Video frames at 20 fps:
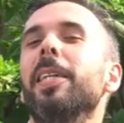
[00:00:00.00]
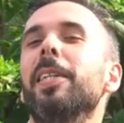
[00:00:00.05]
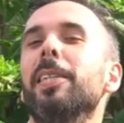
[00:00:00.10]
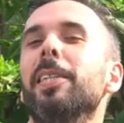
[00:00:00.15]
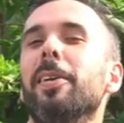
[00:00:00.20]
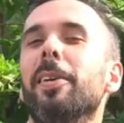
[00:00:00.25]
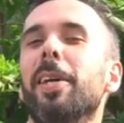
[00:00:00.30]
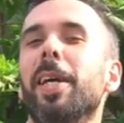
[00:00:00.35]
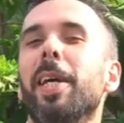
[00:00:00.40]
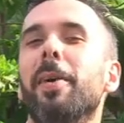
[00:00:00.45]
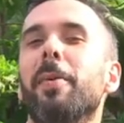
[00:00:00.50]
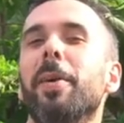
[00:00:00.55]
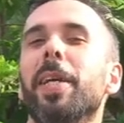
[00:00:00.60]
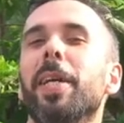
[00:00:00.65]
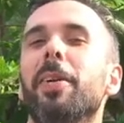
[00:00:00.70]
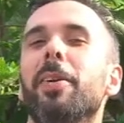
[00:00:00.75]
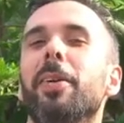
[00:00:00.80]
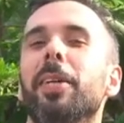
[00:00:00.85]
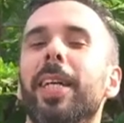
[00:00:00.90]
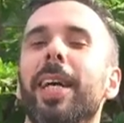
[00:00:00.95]
So here we
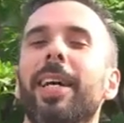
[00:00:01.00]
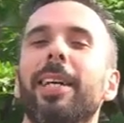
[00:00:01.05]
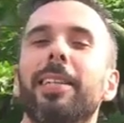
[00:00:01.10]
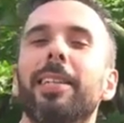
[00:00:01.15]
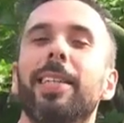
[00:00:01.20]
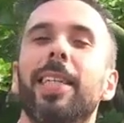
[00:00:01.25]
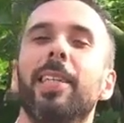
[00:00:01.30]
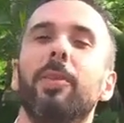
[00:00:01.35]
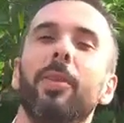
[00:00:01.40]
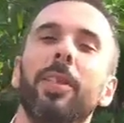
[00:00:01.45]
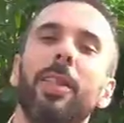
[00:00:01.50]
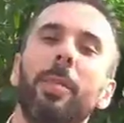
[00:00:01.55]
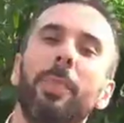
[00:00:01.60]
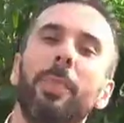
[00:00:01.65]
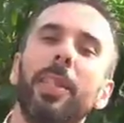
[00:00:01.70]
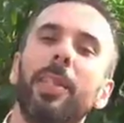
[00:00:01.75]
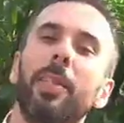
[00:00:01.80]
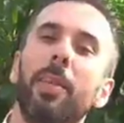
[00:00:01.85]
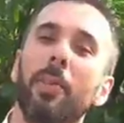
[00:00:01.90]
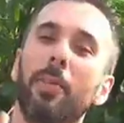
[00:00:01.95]
go guys, that was
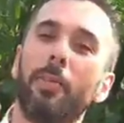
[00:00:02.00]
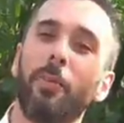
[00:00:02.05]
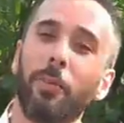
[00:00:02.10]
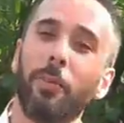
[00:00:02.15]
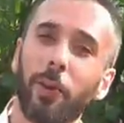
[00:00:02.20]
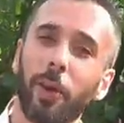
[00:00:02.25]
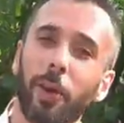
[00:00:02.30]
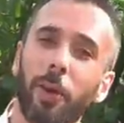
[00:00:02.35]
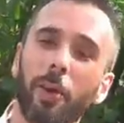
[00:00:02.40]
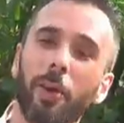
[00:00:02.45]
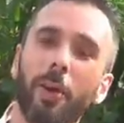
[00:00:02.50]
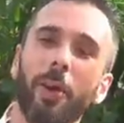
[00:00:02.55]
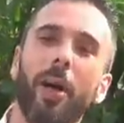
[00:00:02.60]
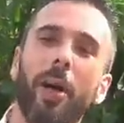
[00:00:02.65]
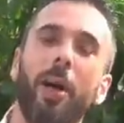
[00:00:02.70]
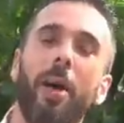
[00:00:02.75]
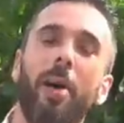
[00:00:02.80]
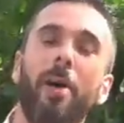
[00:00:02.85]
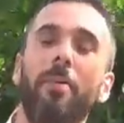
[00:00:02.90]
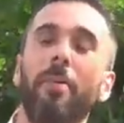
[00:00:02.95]
episode 4
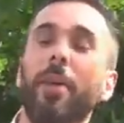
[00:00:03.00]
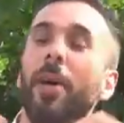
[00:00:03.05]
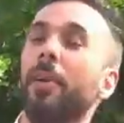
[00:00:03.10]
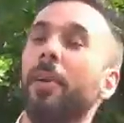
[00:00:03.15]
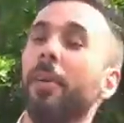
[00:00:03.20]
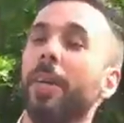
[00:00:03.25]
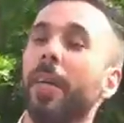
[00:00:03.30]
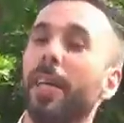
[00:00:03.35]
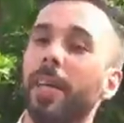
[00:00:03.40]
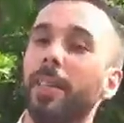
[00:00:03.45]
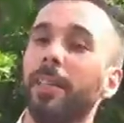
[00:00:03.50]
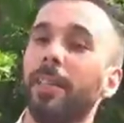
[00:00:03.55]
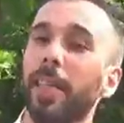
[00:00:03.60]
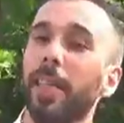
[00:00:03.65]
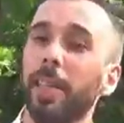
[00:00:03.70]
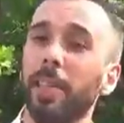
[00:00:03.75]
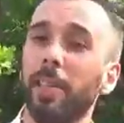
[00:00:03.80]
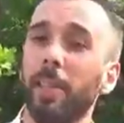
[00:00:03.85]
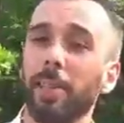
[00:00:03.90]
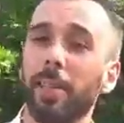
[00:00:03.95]
of our
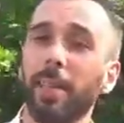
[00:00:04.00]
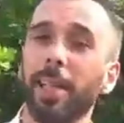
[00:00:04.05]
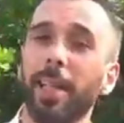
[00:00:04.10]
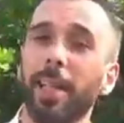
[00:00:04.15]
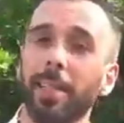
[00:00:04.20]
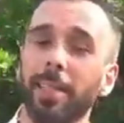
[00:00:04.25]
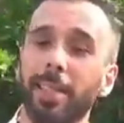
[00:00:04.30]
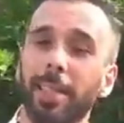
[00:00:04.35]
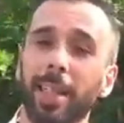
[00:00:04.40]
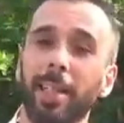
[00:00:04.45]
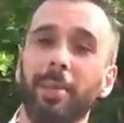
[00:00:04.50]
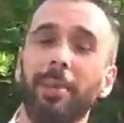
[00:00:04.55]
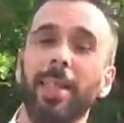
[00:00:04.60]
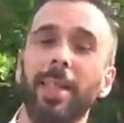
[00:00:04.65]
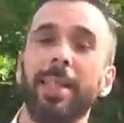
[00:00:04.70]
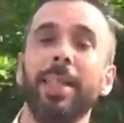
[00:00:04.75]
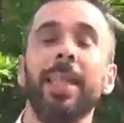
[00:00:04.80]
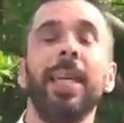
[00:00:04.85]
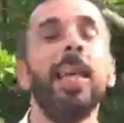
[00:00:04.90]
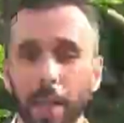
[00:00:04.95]
classic cocktail
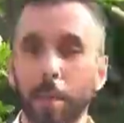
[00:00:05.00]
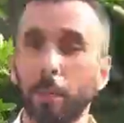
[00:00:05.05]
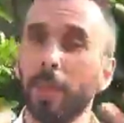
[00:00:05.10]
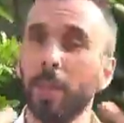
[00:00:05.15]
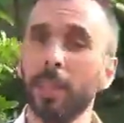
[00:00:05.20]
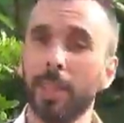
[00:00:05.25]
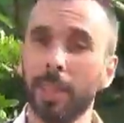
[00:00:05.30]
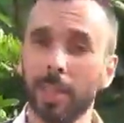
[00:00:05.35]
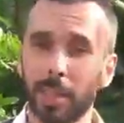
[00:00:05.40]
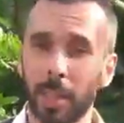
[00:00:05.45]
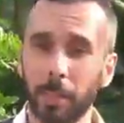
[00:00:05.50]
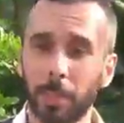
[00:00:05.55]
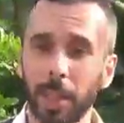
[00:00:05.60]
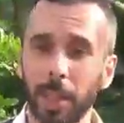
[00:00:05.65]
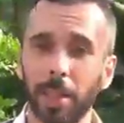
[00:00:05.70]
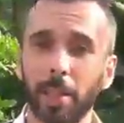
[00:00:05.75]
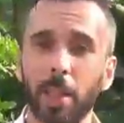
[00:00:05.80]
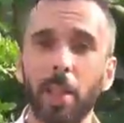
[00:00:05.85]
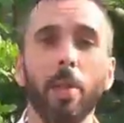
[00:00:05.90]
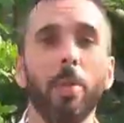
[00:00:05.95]
series. With this
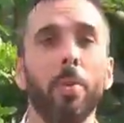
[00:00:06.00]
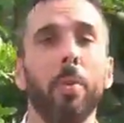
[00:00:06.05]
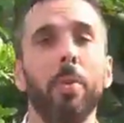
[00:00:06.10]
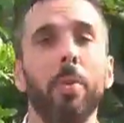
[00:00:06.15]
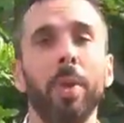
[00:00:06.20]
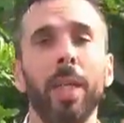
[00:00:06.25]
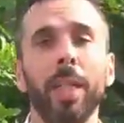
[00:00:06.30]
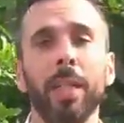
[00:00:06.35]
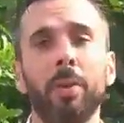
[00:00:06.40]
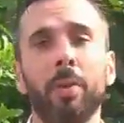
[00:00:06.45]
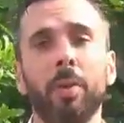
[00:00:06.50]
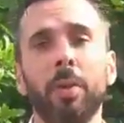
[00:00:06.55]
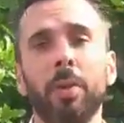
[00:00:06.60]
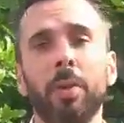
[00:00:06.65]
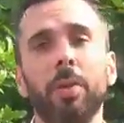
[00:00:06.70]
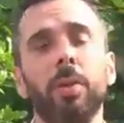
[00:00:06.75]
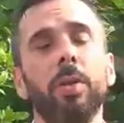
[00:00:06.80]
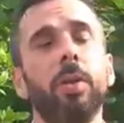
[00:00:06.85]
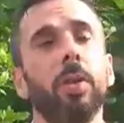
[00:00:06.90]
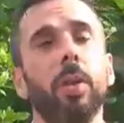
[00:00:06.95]
episode we
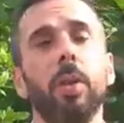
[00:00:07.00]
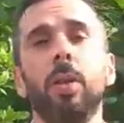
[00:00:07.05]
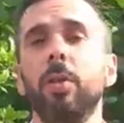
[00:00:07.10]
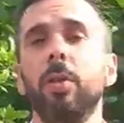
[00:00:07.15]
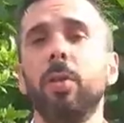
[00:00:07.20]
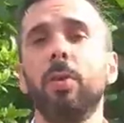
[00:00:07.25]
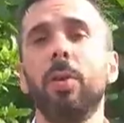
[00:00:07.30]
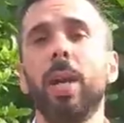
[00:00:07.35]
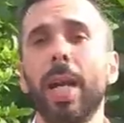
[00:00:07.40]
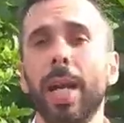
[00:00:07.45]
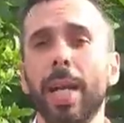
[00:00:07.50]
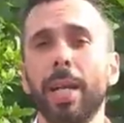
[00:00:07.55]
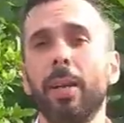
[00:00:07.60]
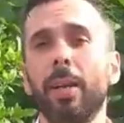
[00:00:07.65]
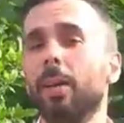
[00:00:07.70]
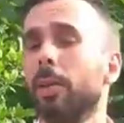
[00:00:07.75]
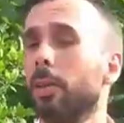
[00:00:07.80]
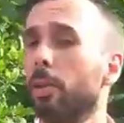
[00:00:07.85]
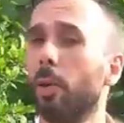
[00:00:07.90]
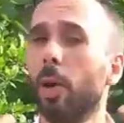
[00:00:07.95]
introduce a new
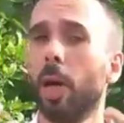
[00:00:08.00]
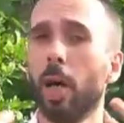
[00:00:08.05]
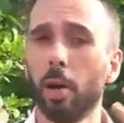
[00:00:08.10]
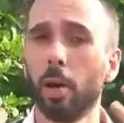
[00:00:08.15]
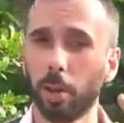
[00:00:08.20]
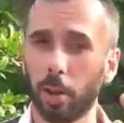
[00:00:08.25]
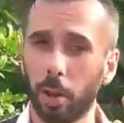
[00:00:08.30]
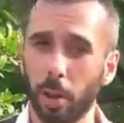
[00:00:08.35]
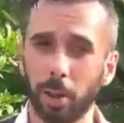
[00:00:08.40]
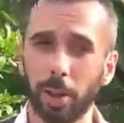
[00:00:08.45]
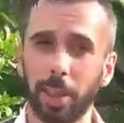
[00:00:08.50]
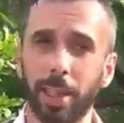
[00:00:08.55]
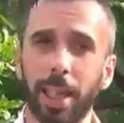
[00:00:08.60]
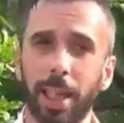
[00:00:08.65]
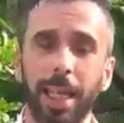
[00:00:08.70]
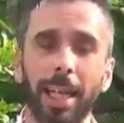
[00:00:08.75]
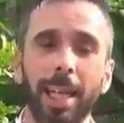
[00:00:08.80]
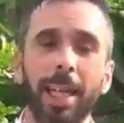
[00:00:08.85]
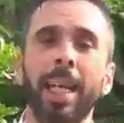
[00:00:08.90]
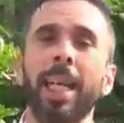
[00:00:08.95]
layer to our
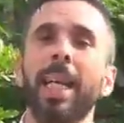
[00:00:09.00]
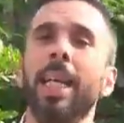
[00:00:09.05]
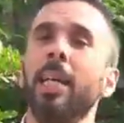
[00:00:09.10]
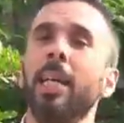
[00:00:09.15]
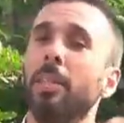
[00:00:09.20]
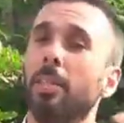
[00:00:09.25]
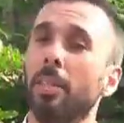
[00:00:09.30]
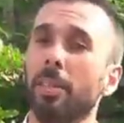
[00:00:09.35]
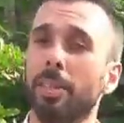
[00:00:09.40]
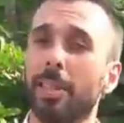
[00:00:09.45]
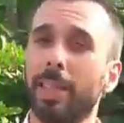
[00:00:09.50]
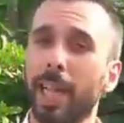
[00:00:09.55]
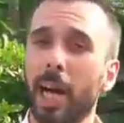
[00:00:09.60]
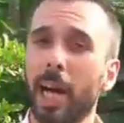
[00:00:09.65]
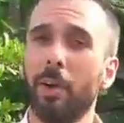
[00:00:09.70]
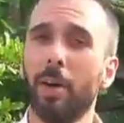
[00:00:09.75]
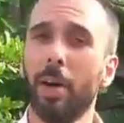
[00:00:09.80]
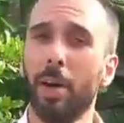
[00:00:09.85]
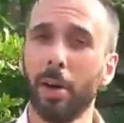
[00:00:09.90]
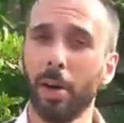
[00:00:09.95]
cocktail, the
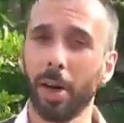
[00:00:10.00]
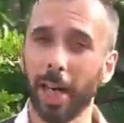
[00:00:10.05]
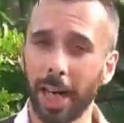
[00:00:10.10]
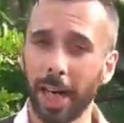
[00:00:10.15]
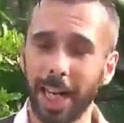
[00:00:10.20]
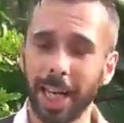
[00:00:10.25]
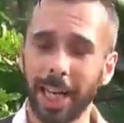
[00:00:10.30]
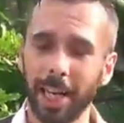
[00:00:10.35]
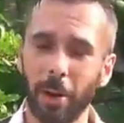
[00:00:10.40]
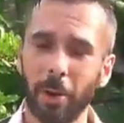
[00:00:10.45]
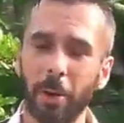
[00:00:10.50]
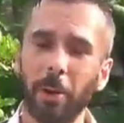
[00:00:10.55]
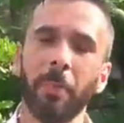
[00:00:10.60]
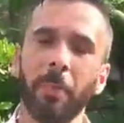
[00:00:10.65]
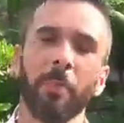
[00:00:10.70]
sour layer.